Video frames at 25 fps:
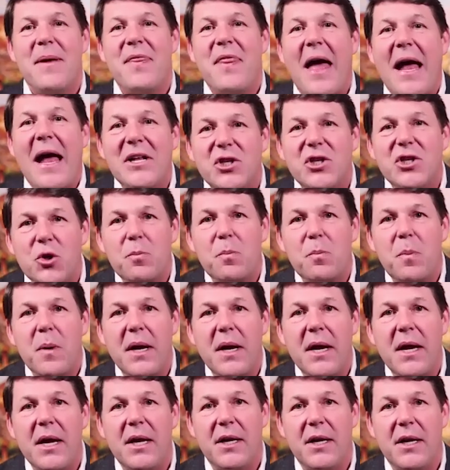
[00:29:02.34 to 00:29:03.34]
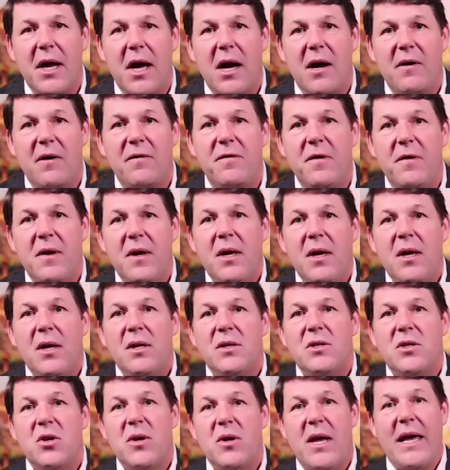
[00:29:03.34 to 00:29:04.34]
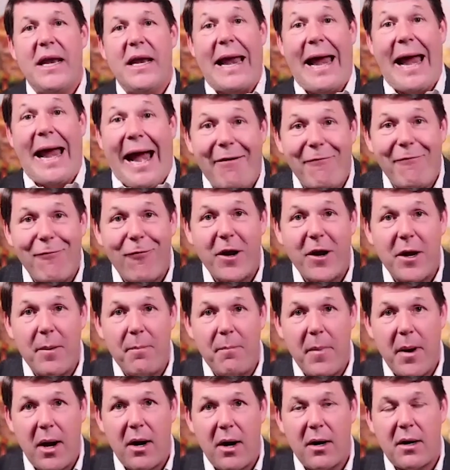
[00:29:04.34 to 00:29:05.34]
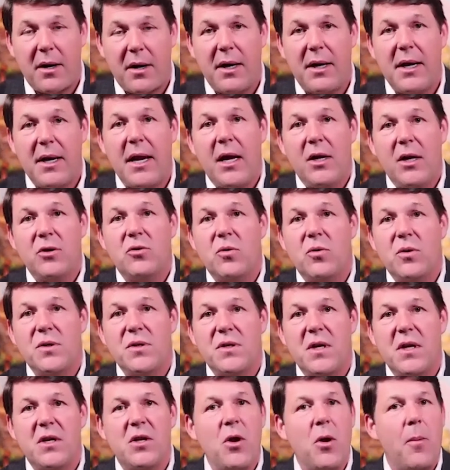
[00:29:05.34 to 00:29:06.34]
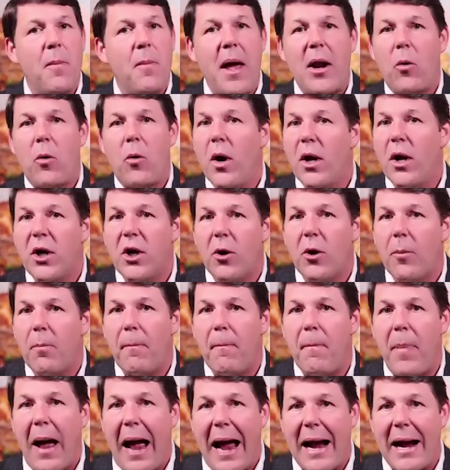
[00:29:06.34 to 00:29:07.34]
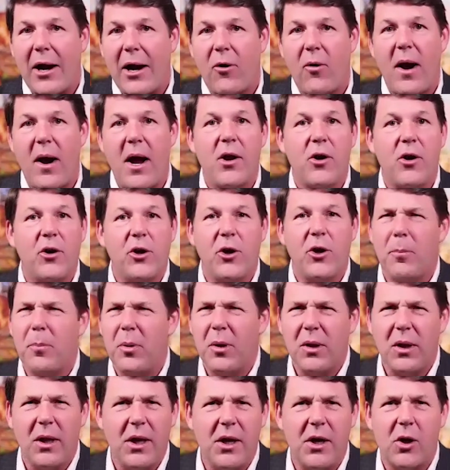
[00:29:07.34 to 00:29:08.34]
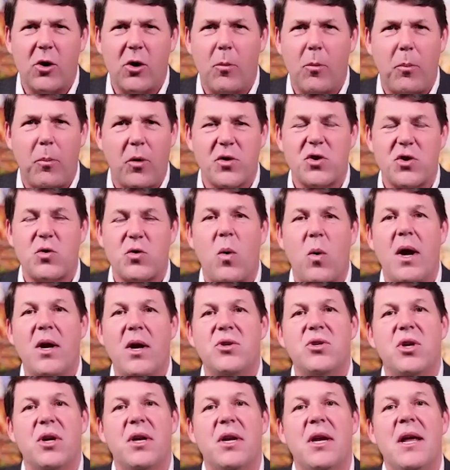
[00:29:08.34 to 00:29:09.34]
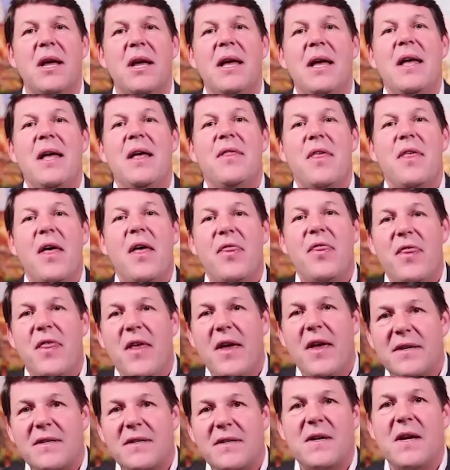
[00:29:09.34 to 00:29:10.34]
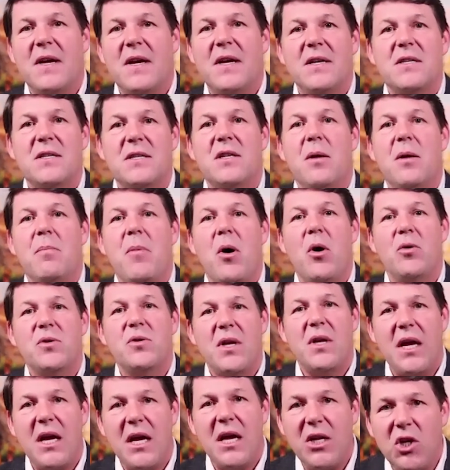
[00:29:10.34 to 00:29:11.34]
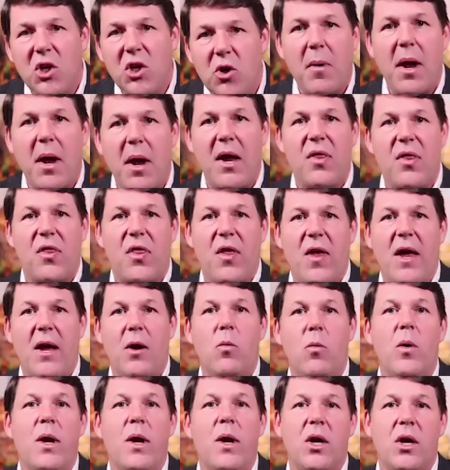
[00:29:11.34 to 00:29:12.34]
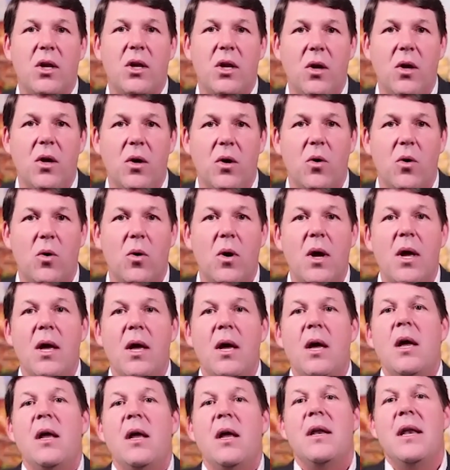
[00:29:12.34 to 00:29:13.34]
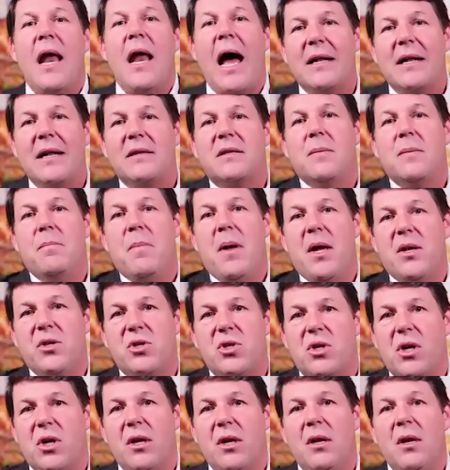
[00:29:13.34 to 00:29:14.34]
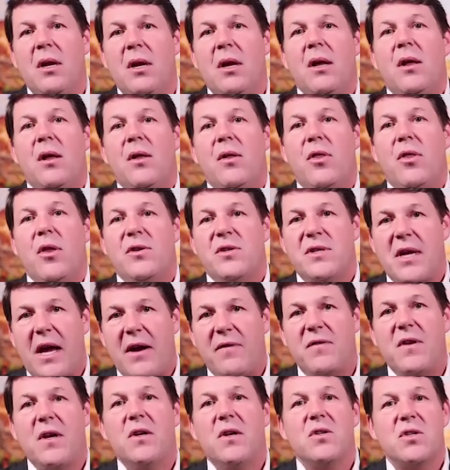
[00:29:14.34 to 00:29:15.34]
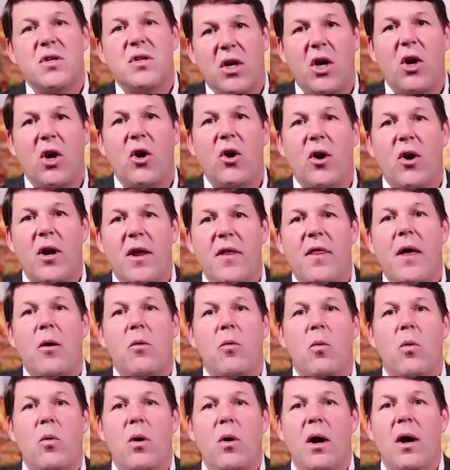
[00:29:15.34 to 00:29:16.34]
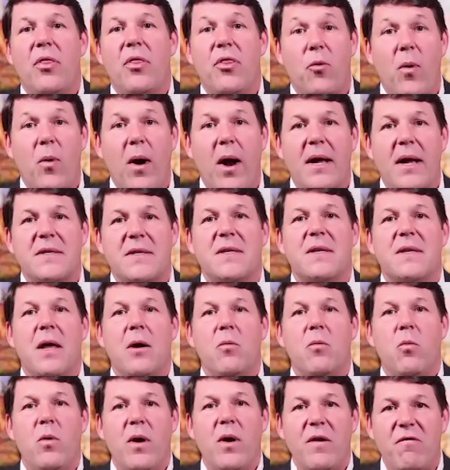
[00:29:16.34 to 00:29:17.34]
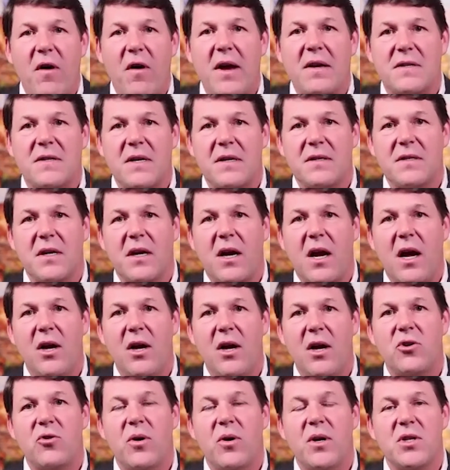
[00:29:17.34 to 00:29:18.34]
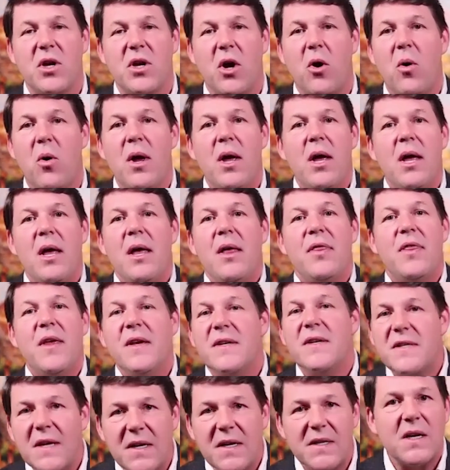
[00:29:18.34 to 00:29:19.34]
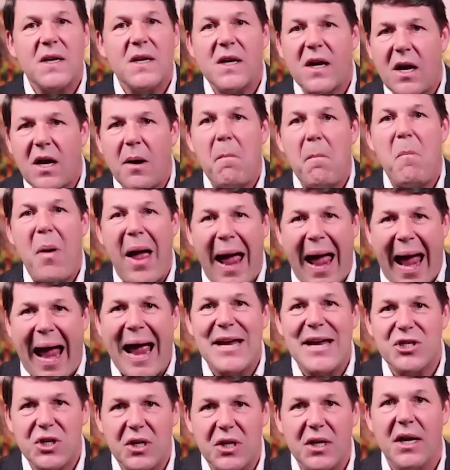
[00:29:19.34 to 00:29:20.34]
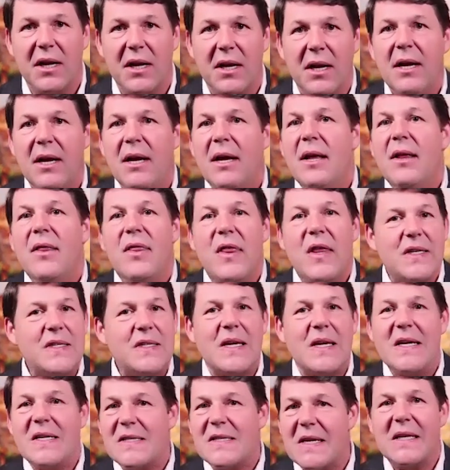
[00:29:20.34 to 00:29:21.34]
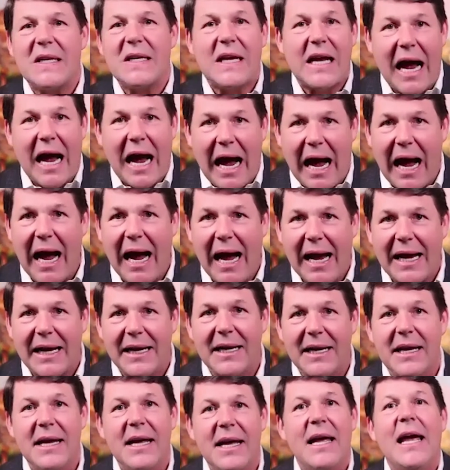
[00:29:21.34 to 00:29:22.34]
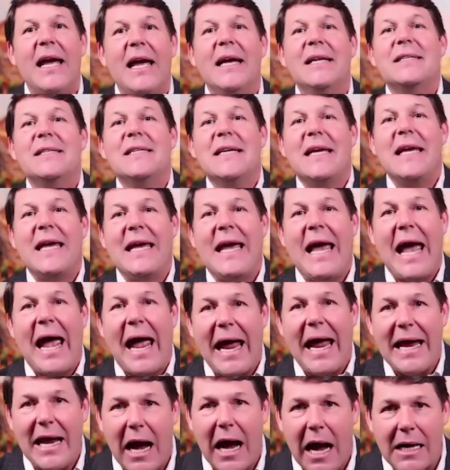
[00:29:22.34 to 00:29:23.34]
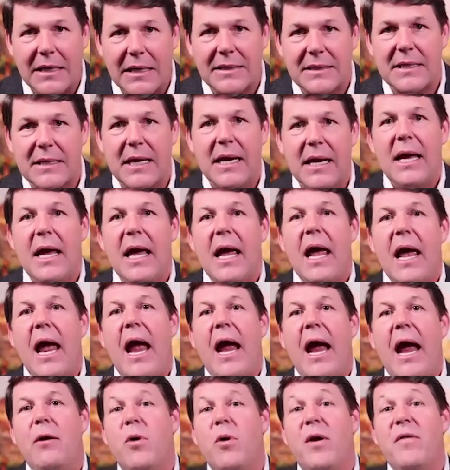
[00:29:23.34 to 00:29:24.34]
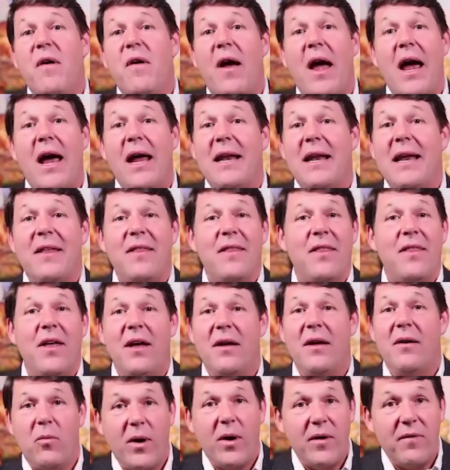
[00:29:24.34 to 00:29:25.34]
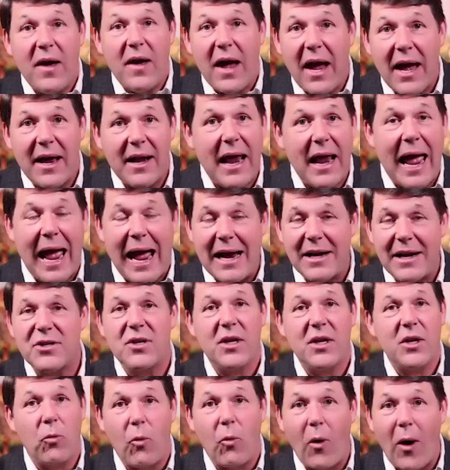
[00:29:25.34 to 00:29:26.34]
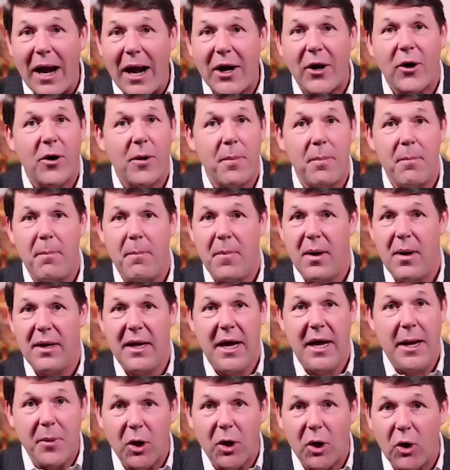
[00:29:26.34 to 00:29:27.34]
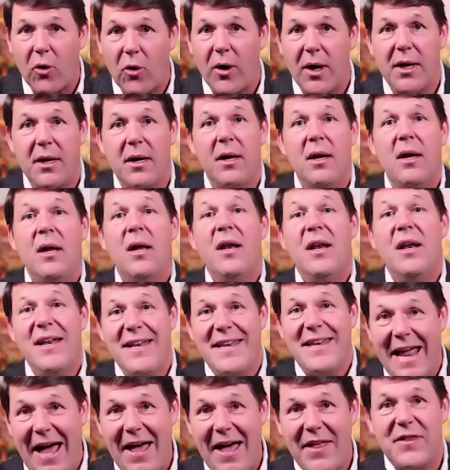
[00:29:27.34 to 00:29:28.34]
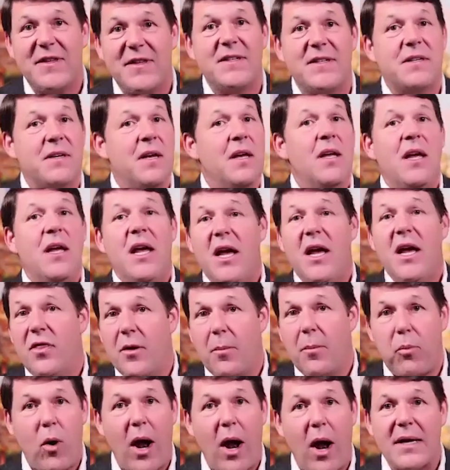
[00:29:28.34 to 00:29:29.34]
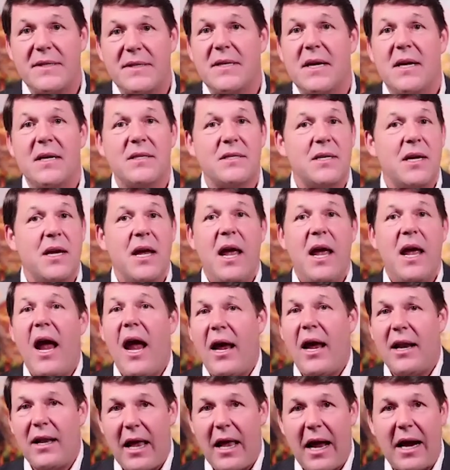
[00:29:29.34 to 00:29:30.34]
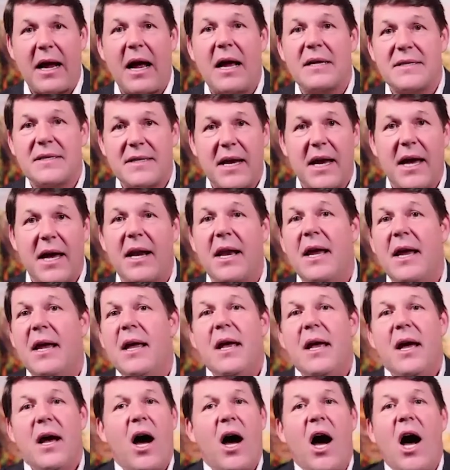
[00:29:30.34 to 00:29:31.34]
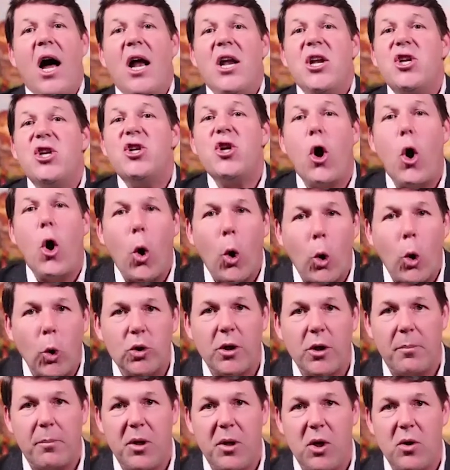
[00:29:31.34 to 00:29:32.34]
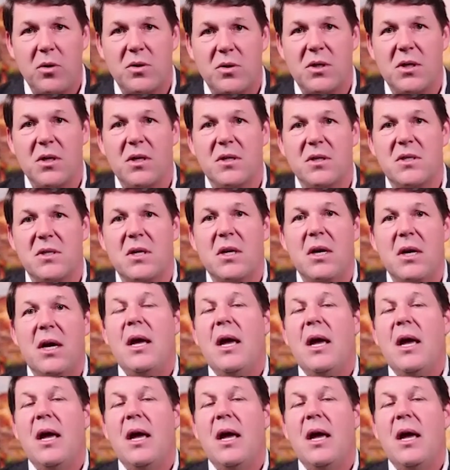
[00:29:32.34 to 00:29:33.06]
mean, that should be enough to get every American interested, no matter what your background or your political persuasion, that this is the most inhumane thing we could do, not to mention the safety and security that threats that we face as a country. So this isn't compassionate. This isn't kind. It's chaos, and we've had actually record immigrant deaths in the process, and like I said, untold abuses.